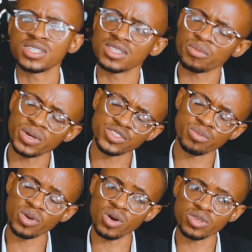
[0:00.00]
doesn't the
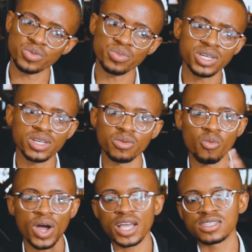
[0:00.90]
picture belong to me?
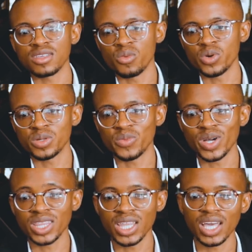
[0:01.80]
Why is there a
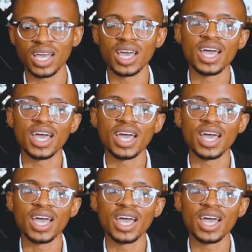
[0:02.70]
watermark there?